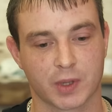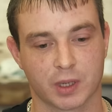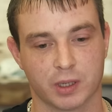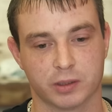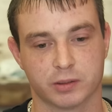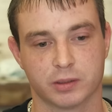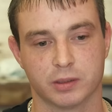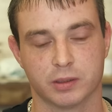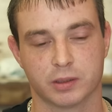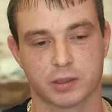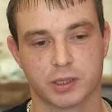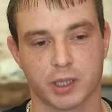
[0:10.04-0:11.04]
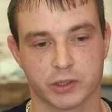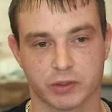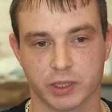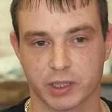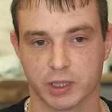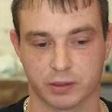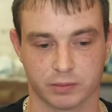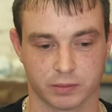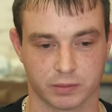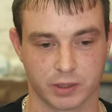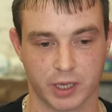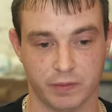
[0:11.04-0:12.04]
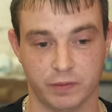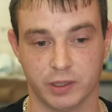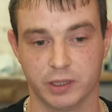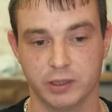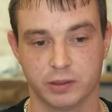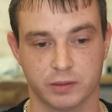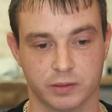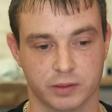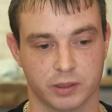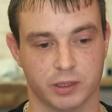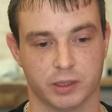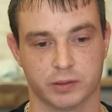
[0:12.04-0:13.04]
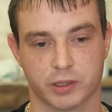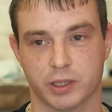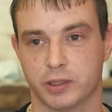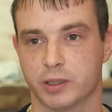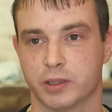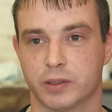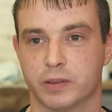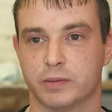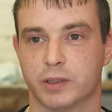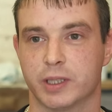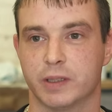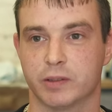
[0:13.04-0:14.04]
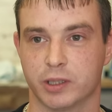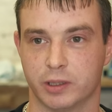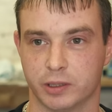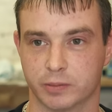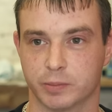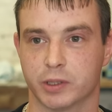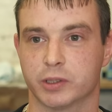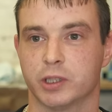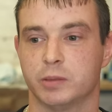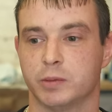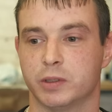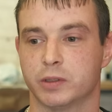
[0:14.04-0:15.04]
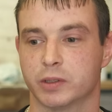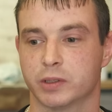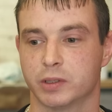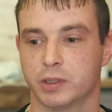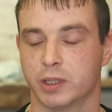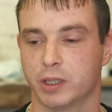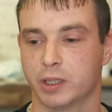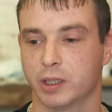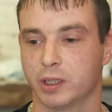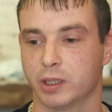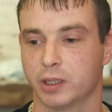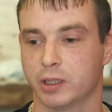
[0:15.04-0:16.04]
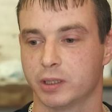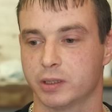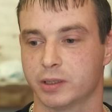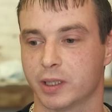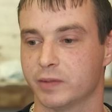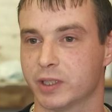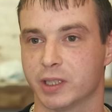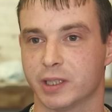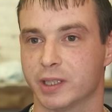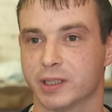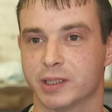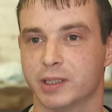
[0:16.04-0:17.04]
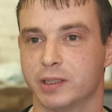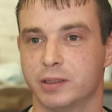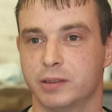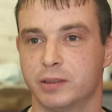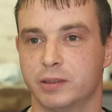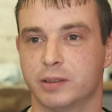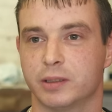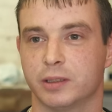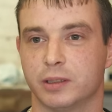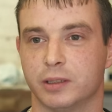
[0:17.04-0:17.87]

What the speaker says: I started drinking heavily, turned into an alcoholic by the time I was 17, 18.